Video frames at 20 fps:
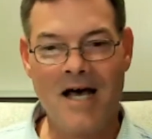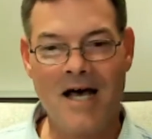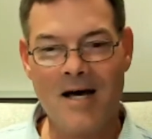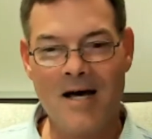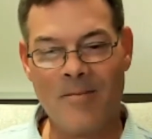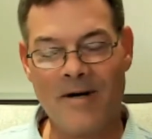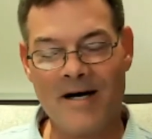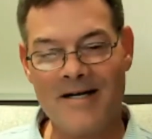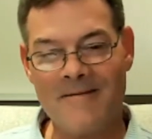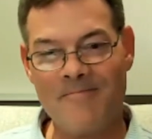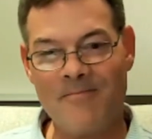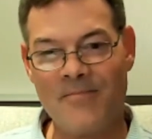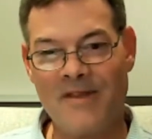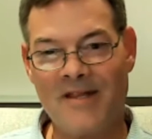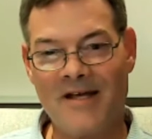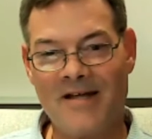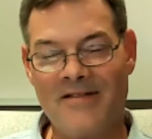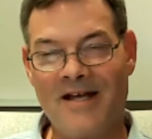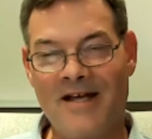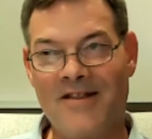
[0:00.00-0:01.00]
But
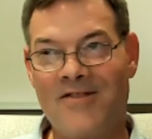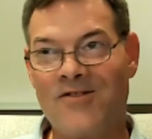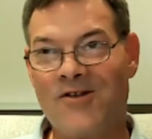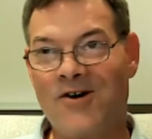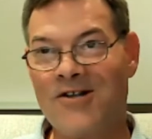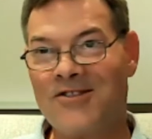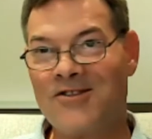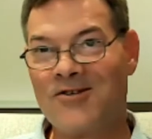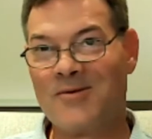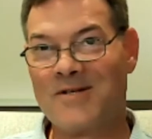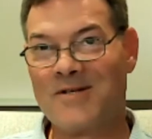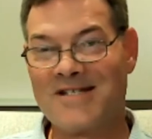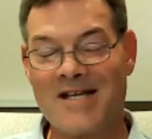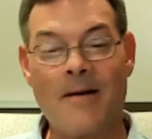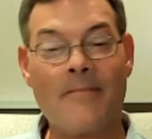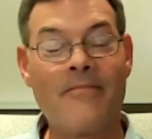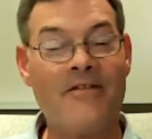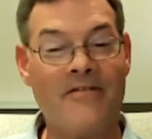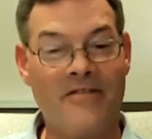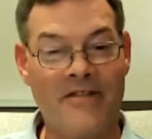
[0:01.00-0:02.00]
they thought there was
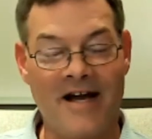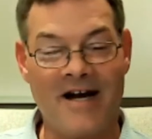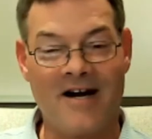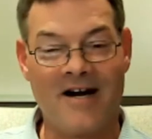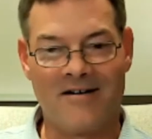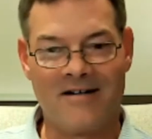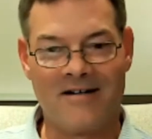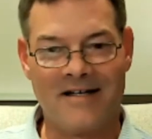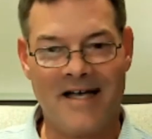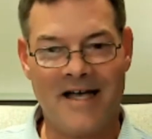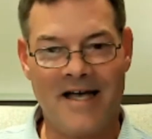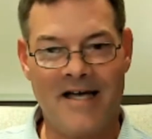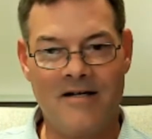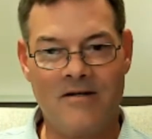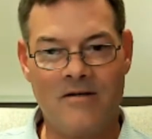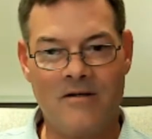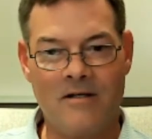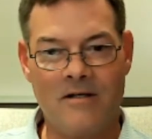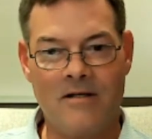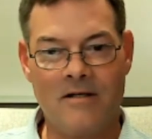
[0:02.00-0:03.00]
something there.
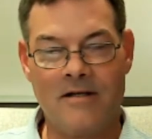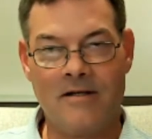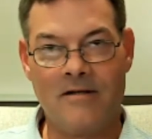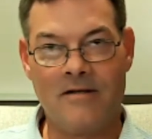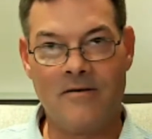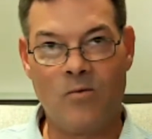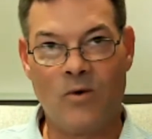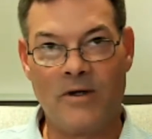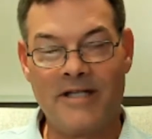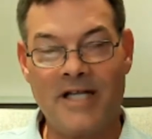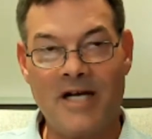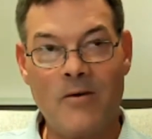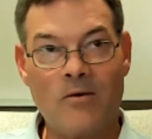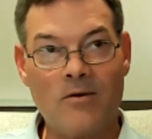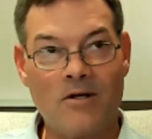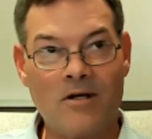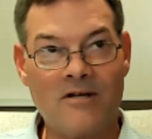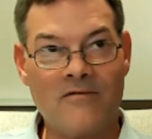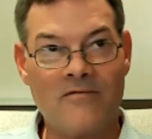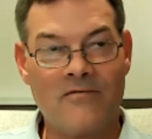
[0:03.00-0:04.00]
And what they were
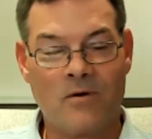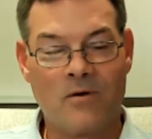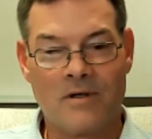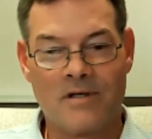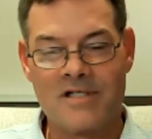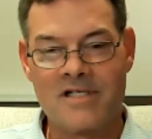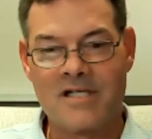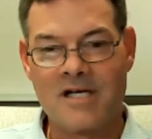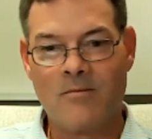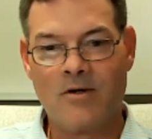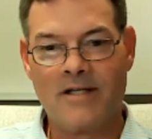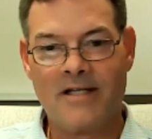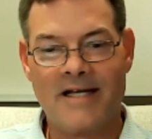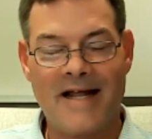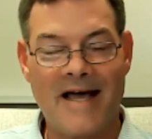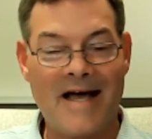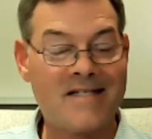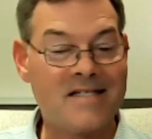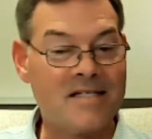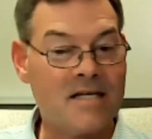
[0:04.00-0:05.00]
looking for is someone that
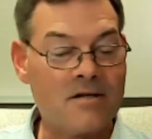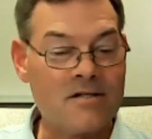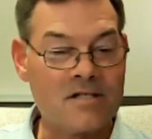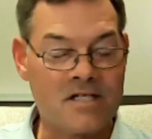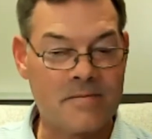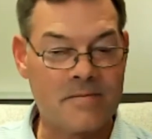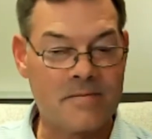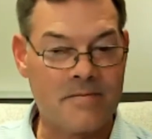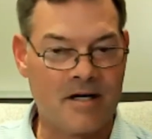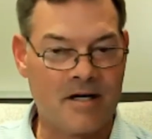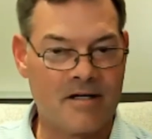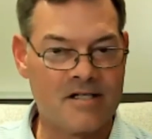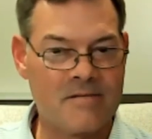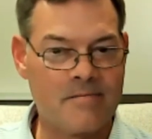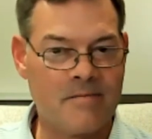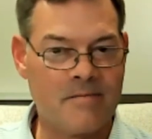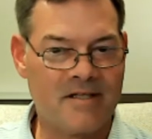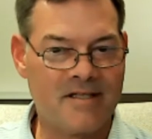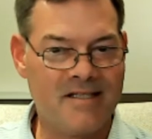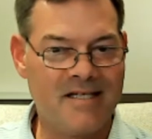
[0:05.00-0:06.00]
had sales experience
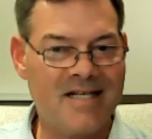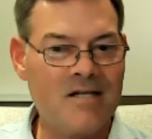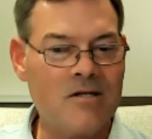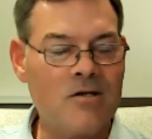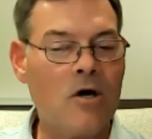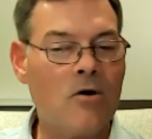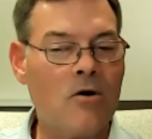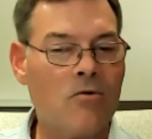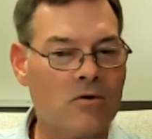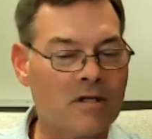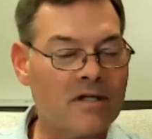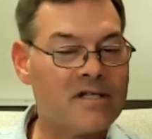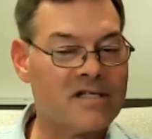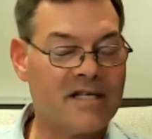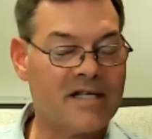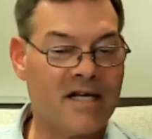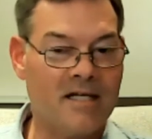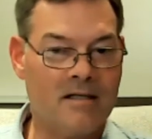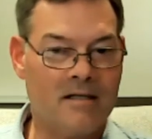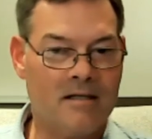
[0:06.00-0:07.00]
but didn't know real
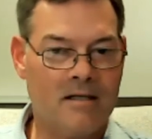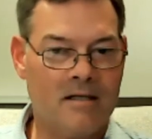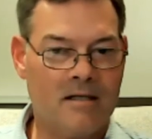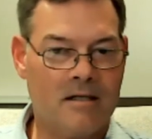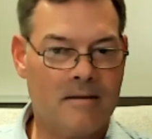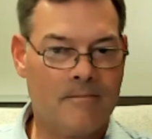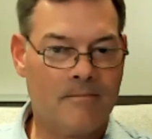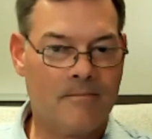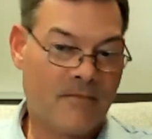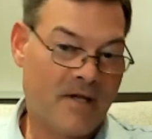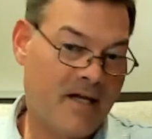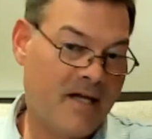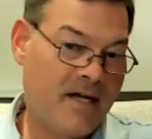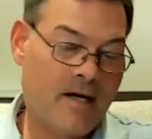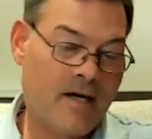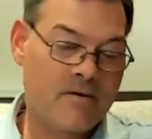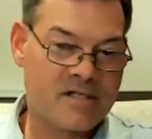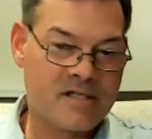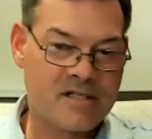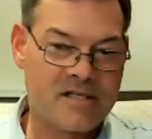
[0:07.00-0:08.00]
estate. And I
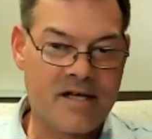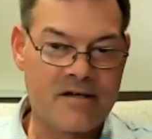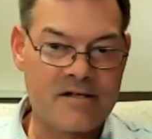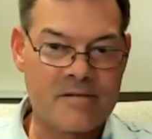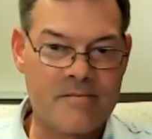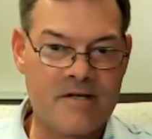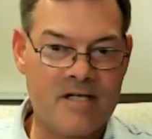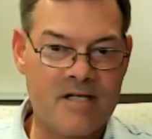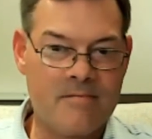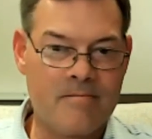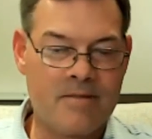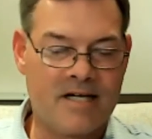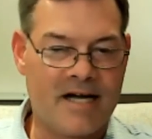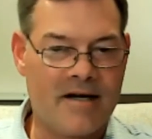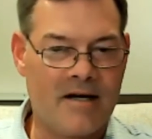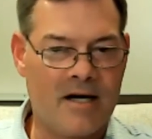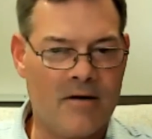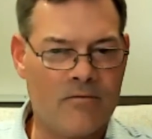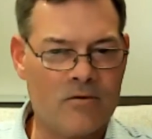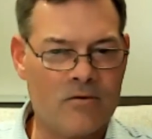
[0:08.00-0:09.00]
was a salesman, but
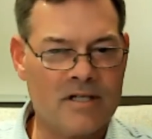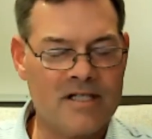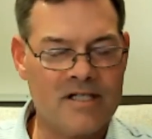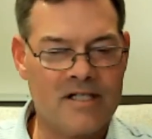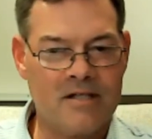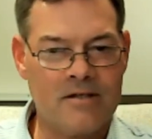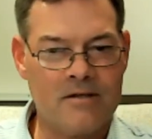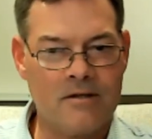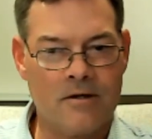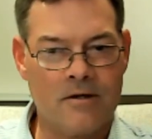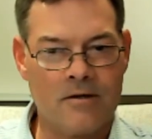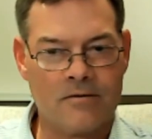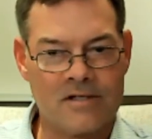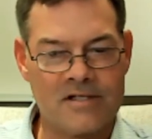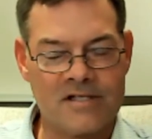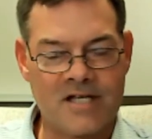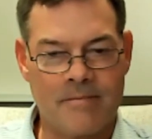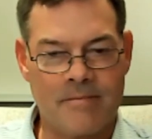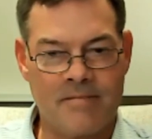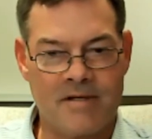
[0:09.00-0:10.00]
I really didn't know the real
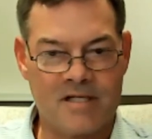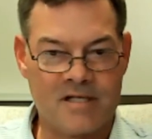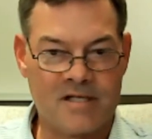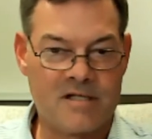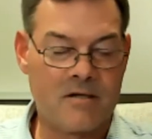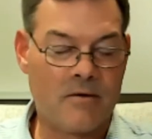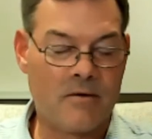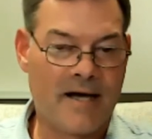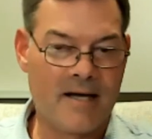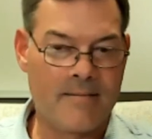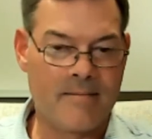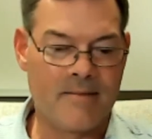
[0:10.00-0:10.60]
estate business till I had my